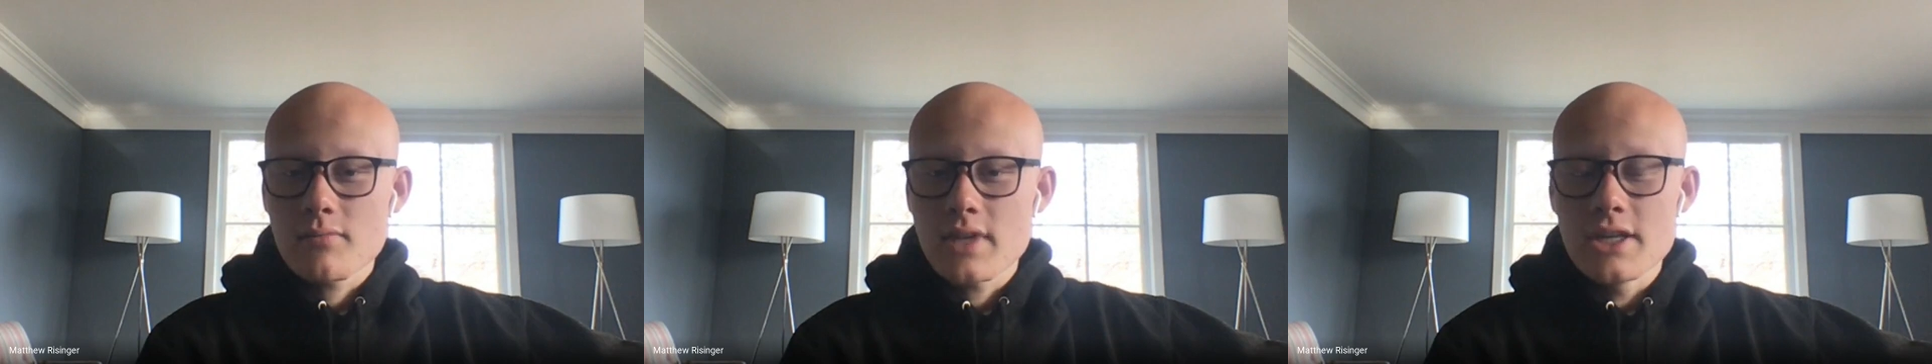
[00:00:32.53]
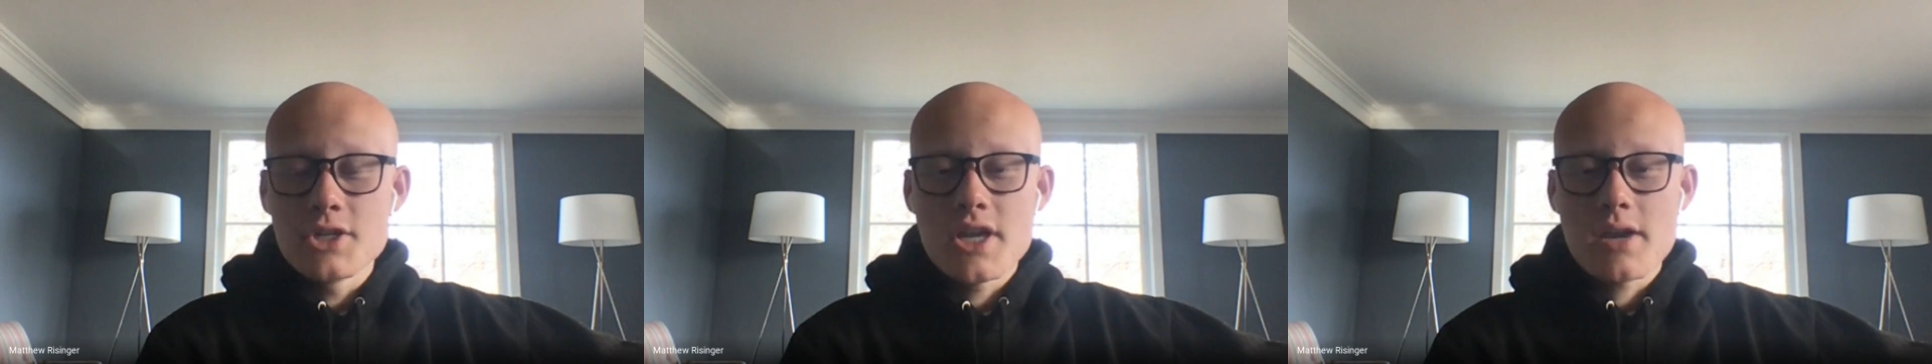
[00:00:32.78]

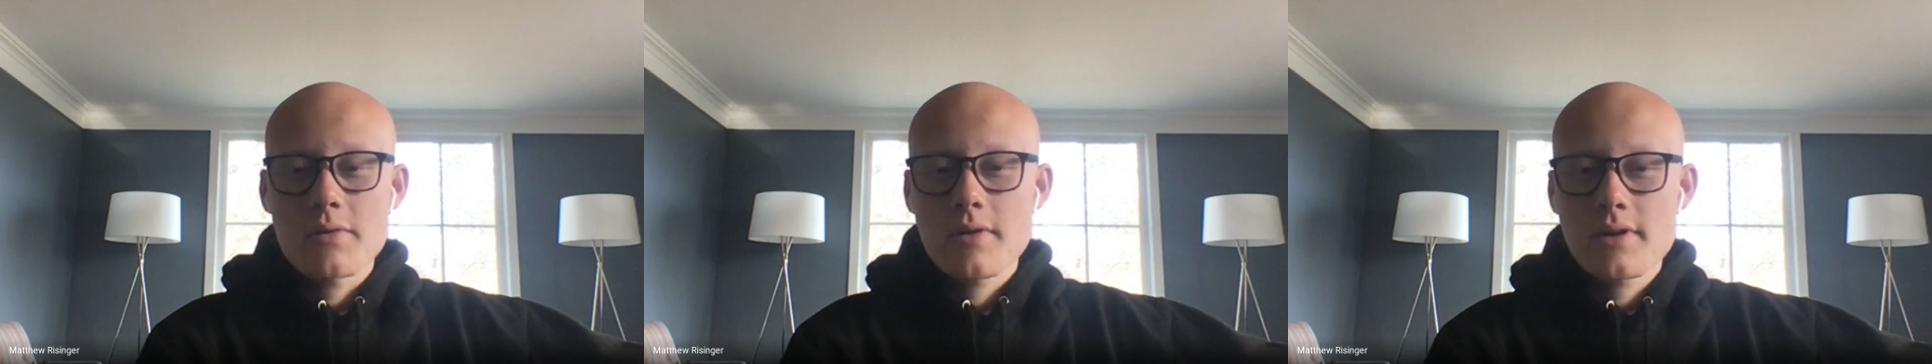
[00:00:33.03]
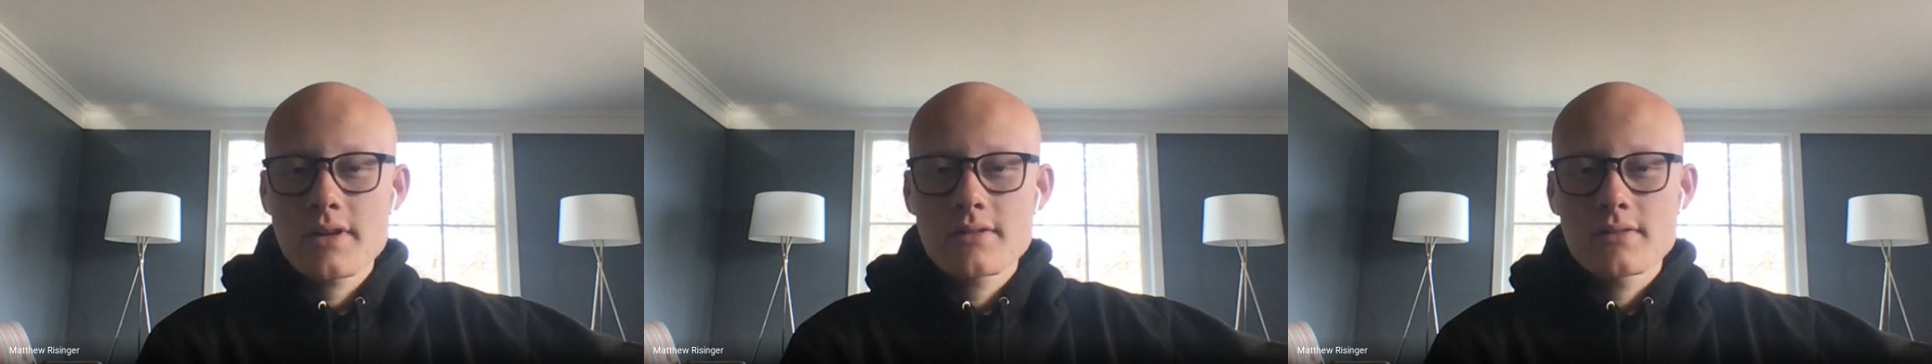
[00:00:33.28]
in
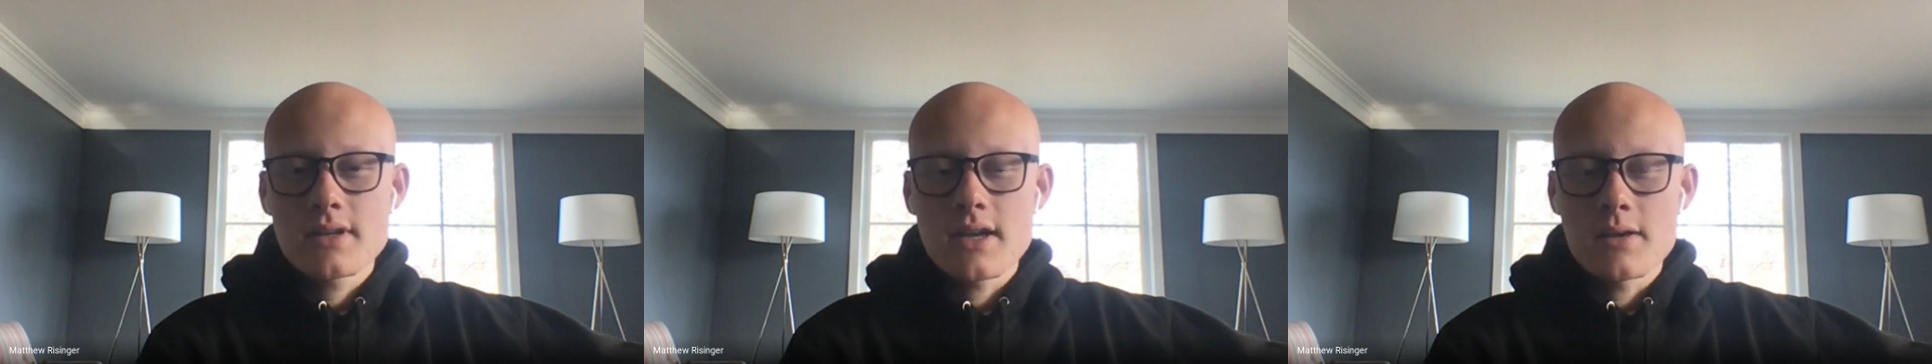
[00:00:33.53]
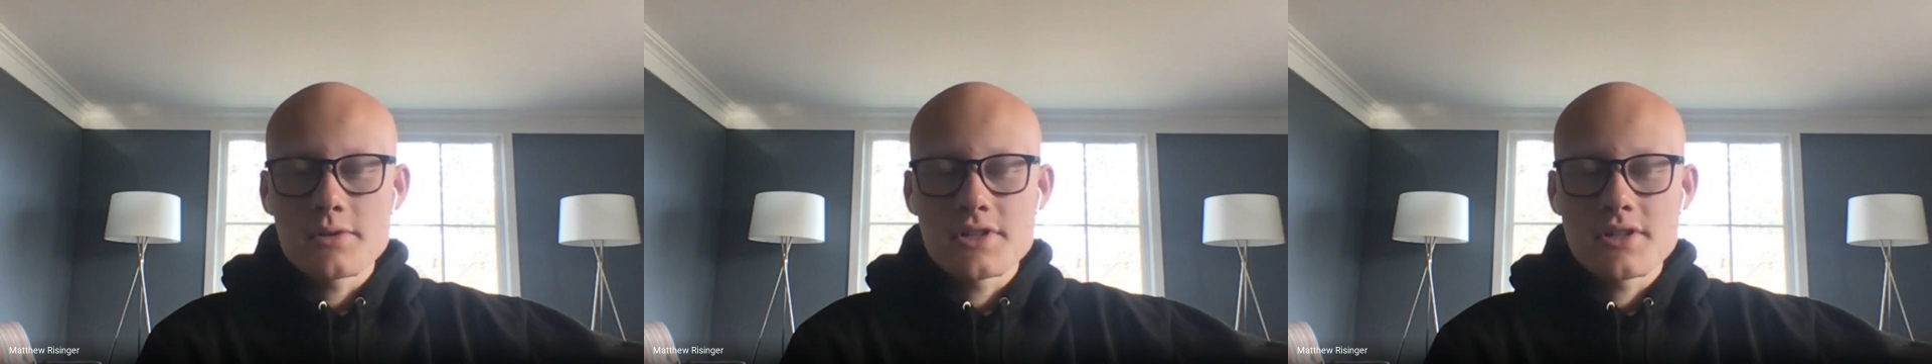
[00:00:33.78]
January,
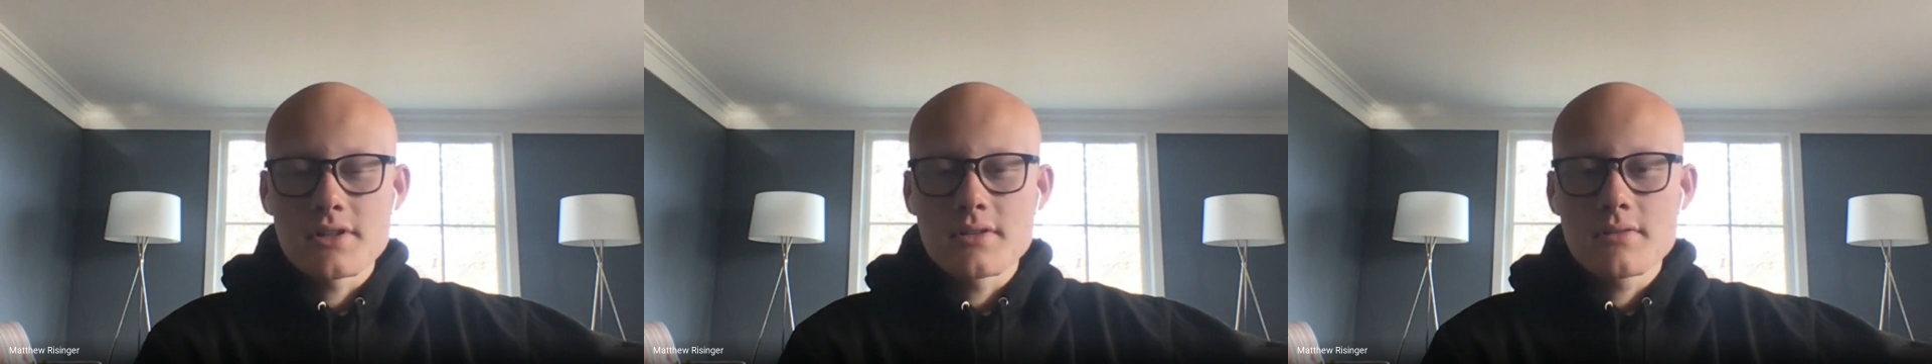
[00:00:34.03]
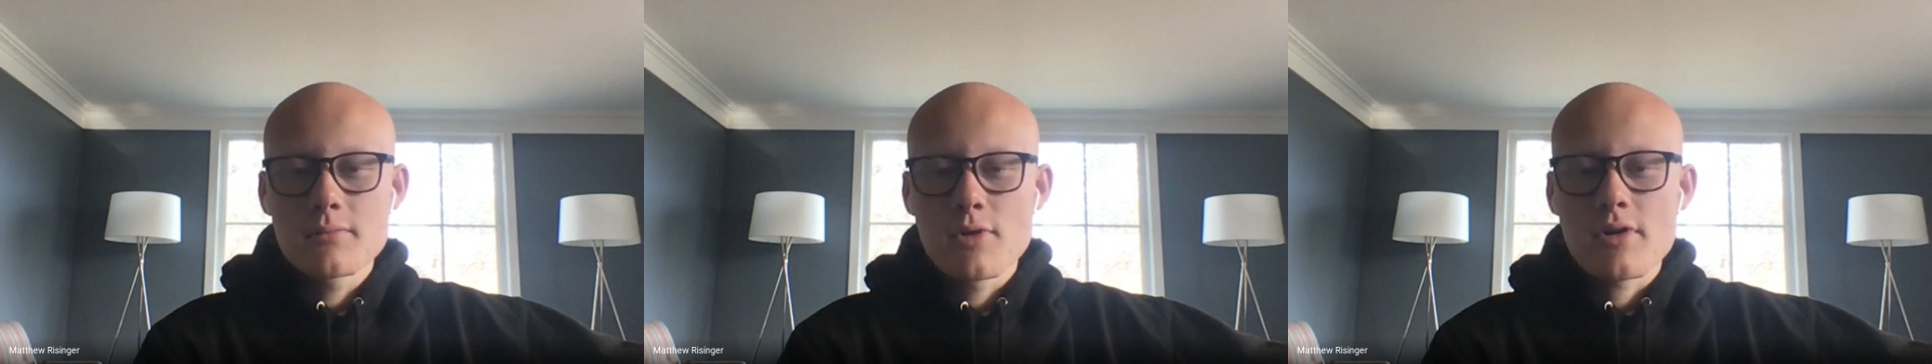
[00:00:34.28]
which is a
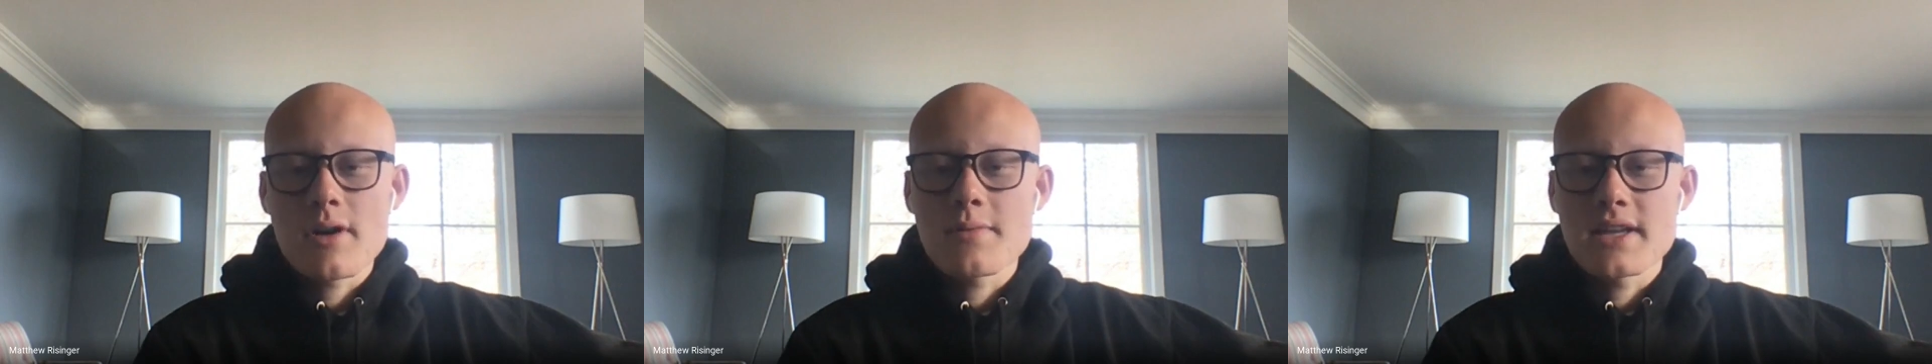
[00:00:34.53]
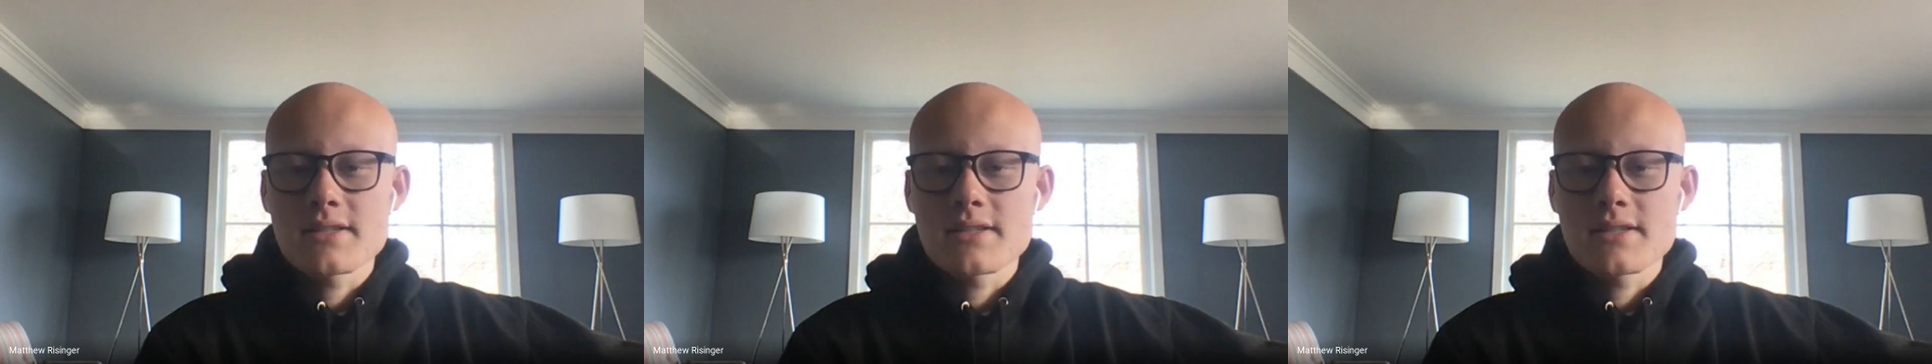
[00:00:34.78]
program